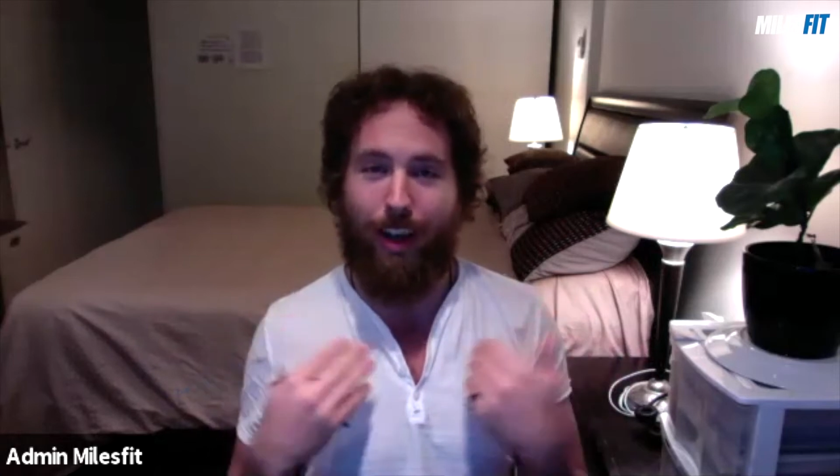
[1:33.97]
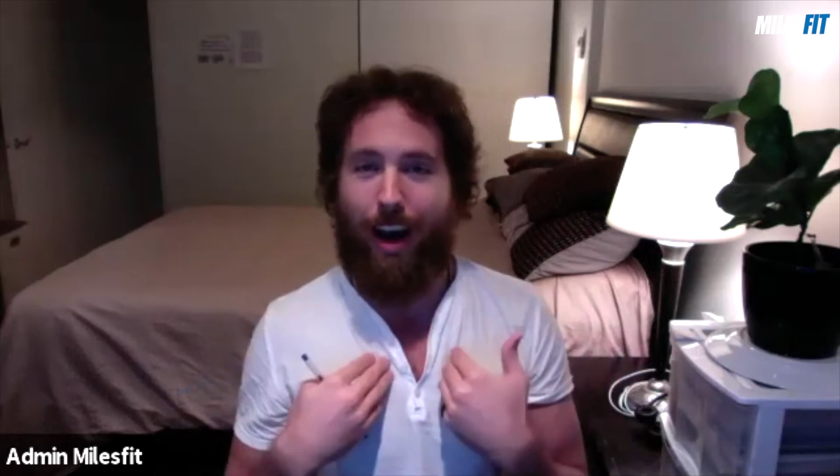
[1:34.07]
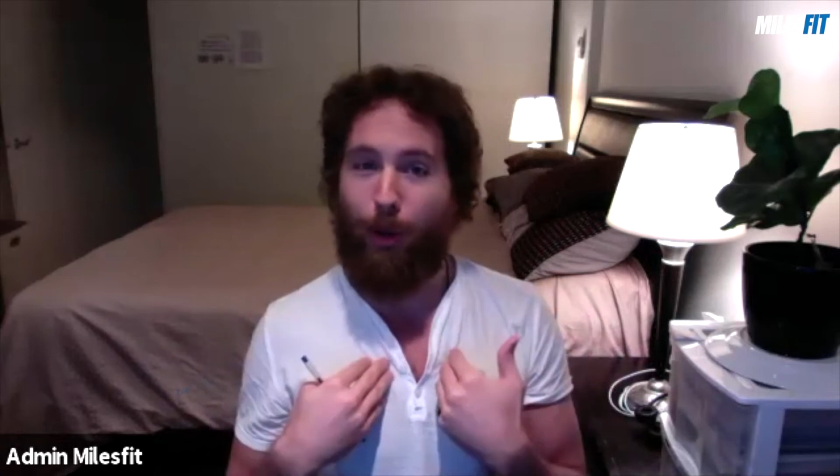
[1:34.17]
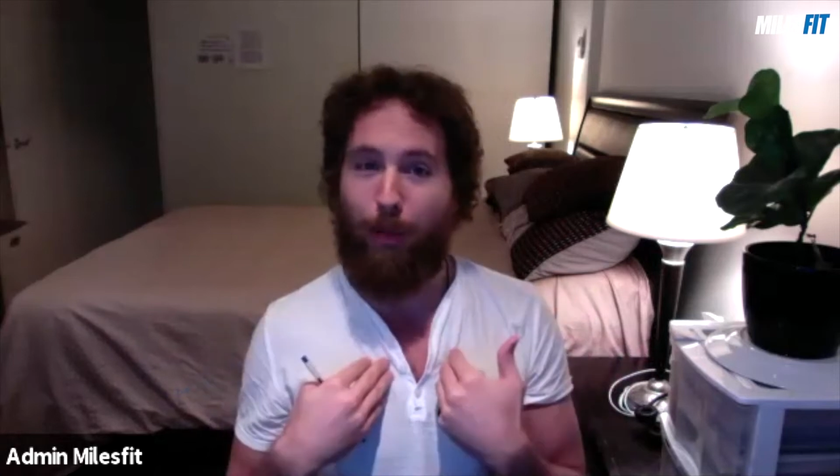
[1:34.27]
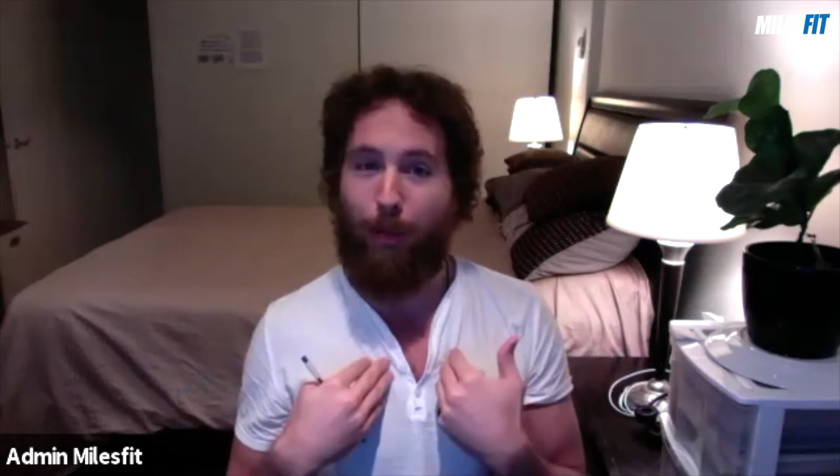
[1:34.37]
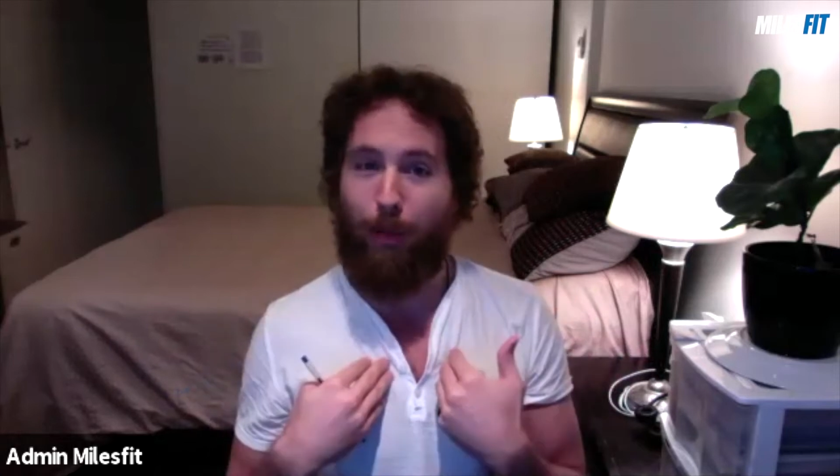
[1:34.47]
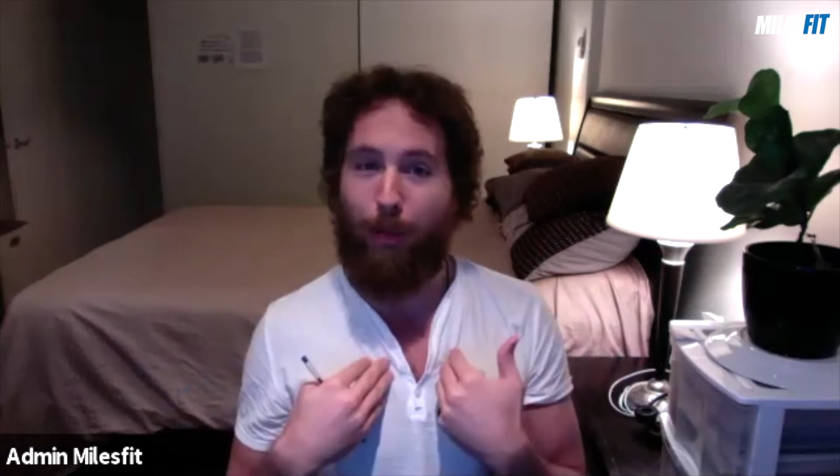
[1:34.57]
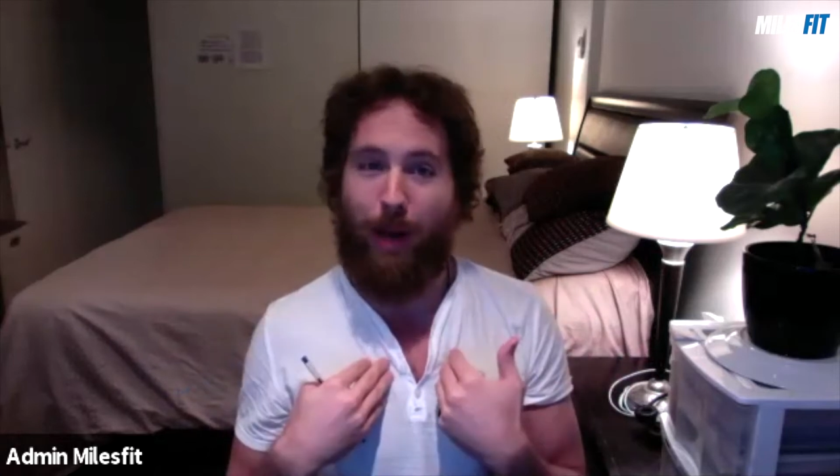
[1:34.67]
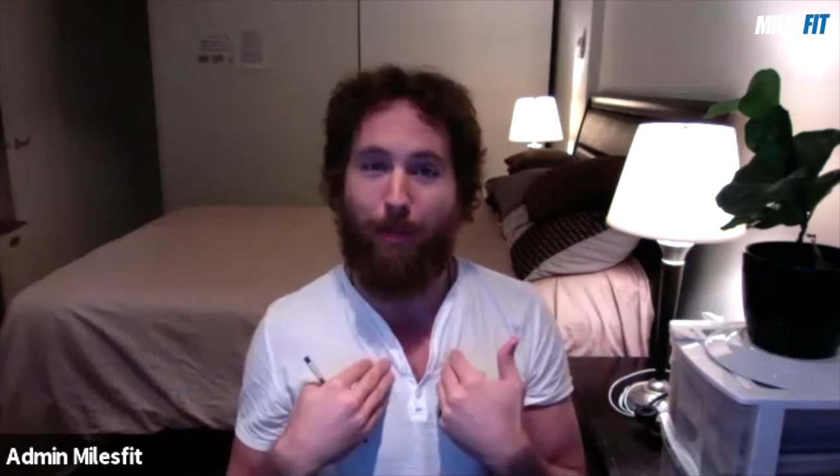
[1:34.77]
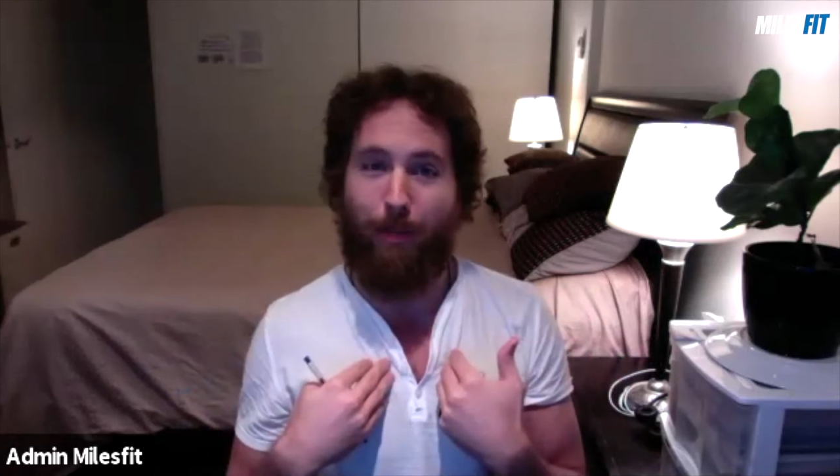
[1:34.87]
I'm all
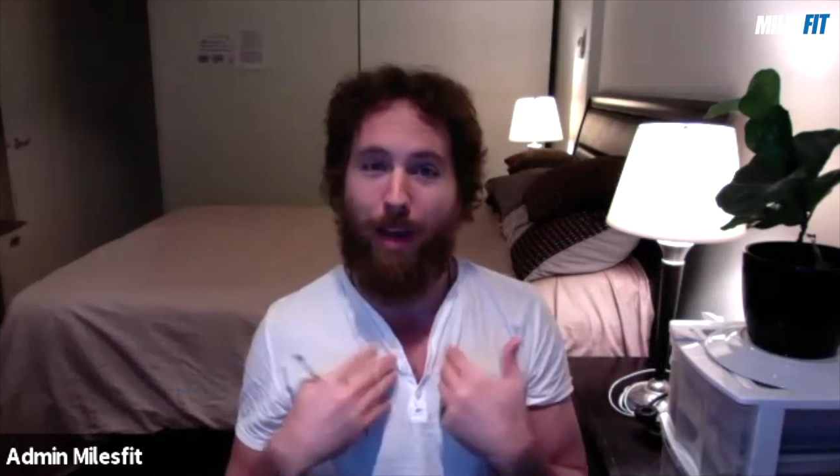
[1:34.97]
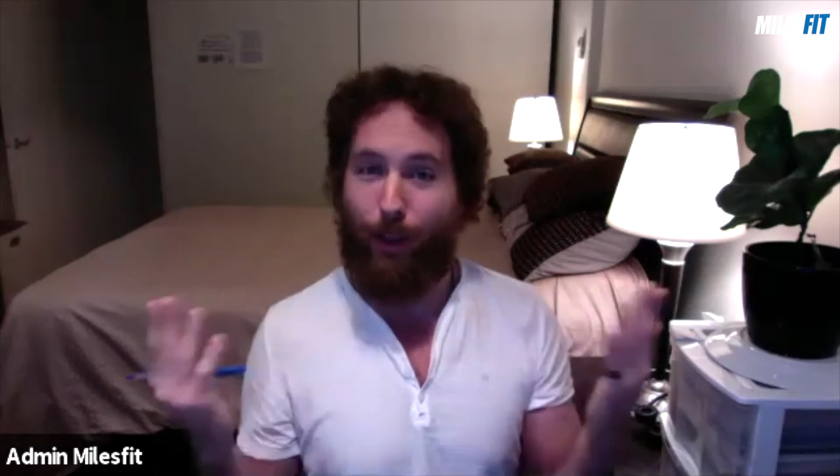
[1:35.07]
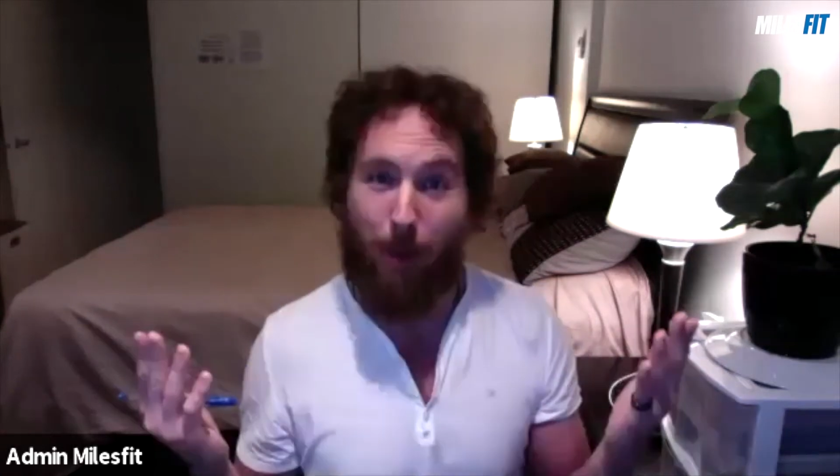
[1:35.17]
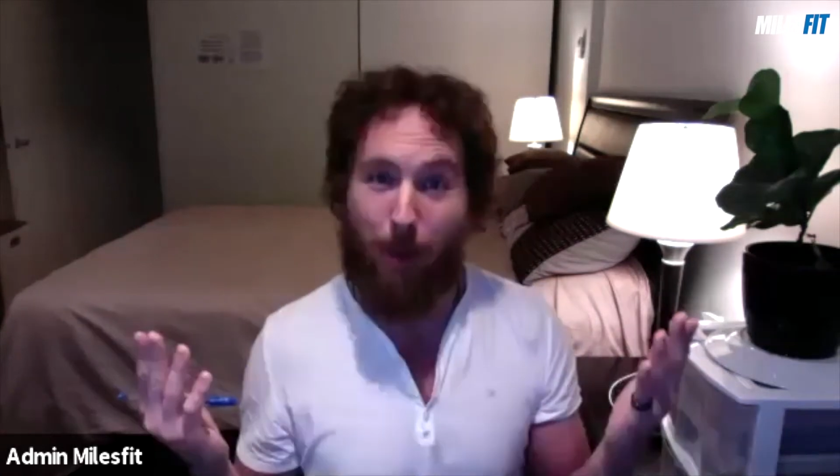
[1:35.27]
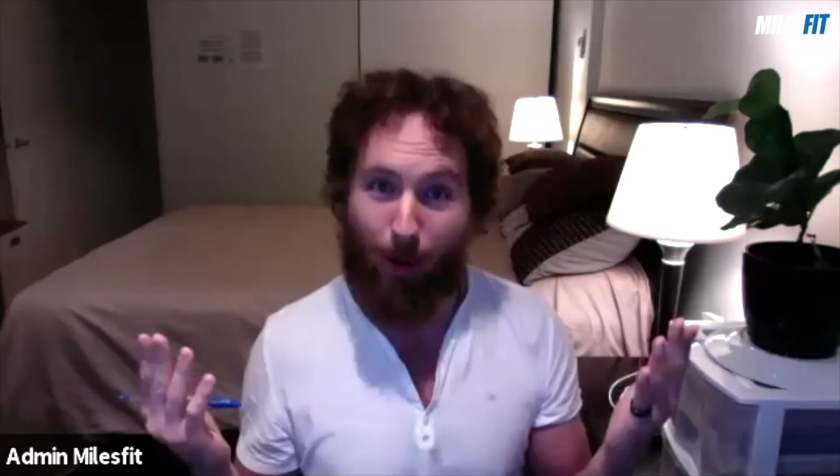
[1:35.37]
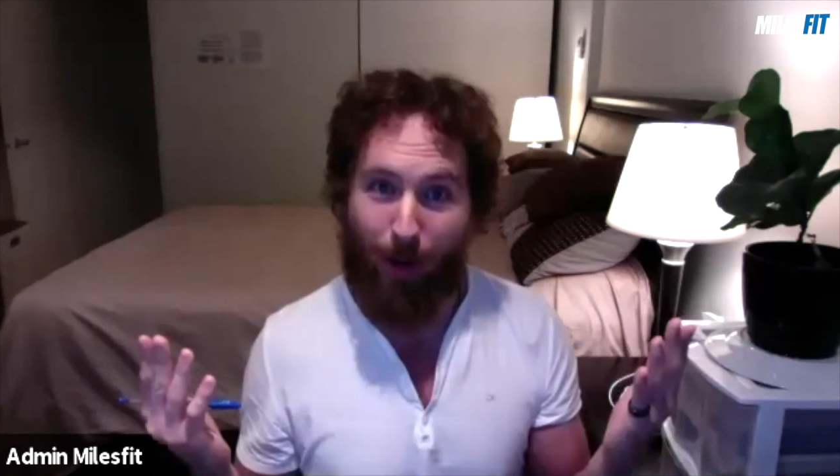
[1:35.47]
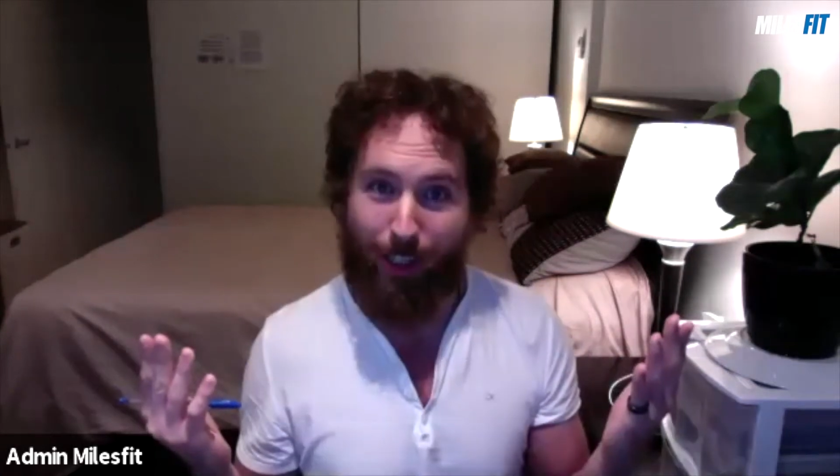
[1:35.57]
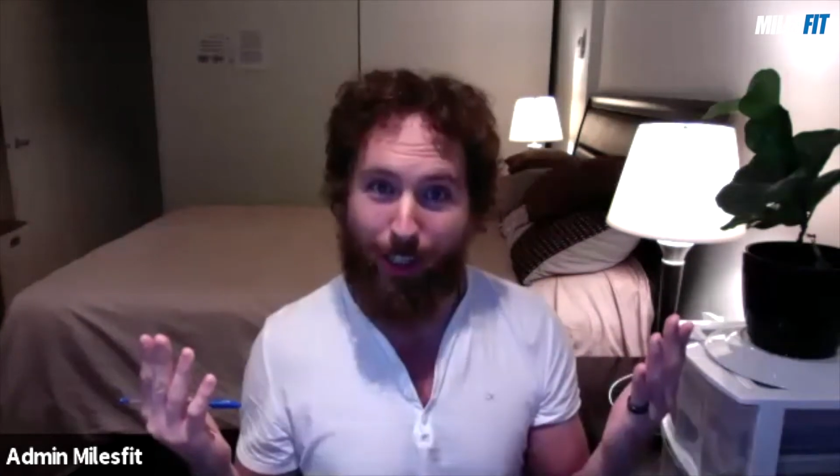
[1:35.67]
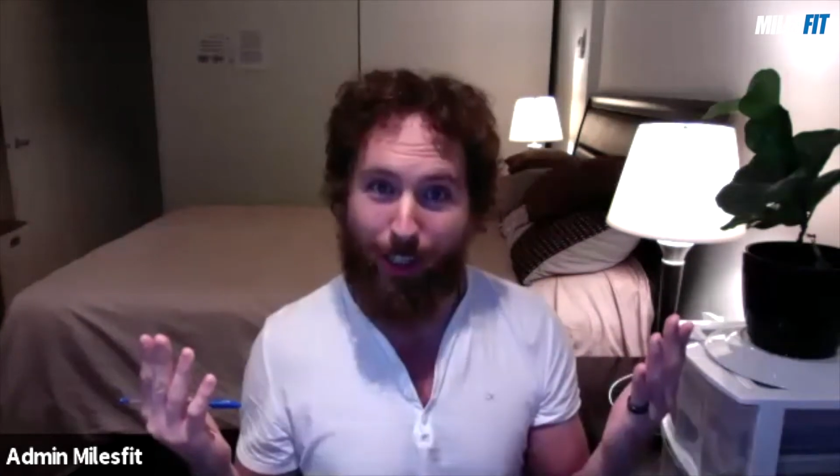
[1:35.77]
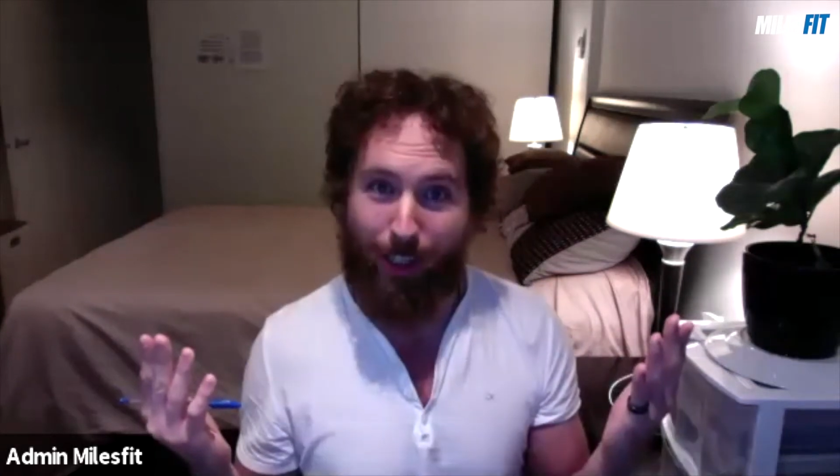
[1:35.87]
about everything in
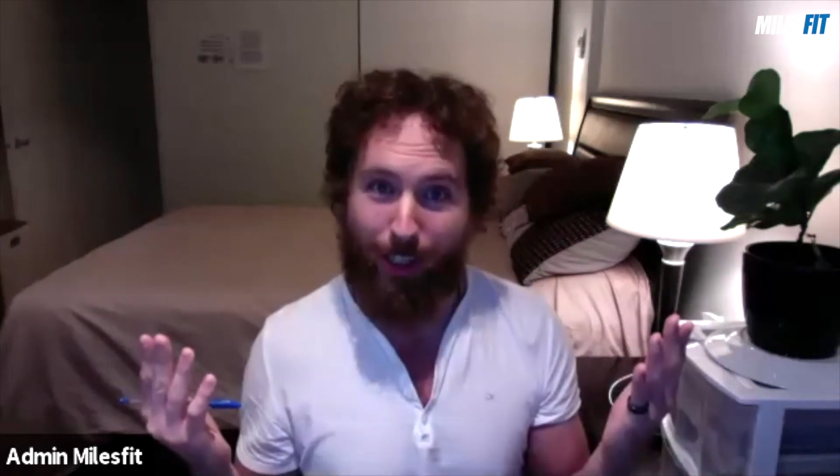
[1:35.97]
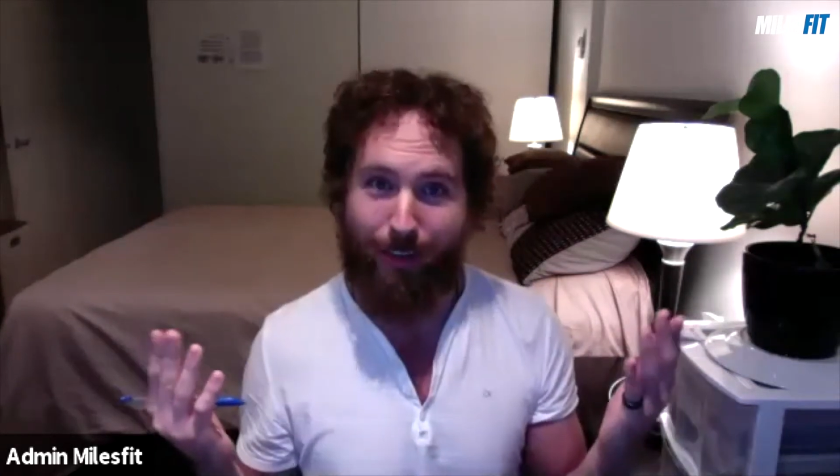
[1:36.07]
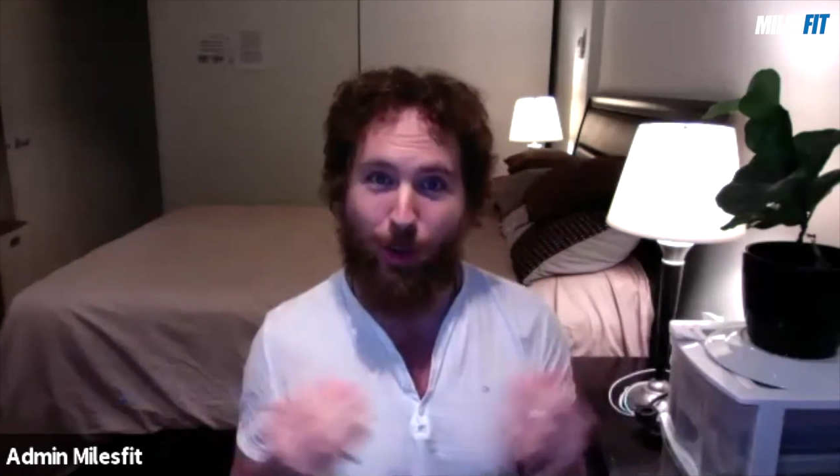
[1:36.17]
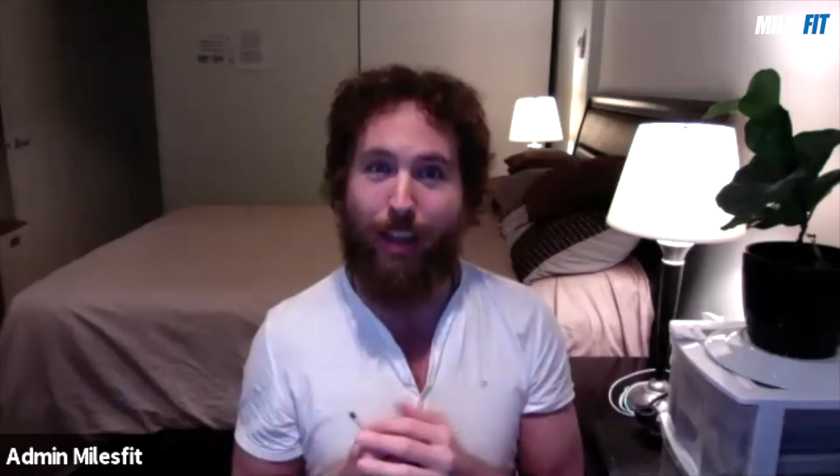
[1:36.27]
moderation.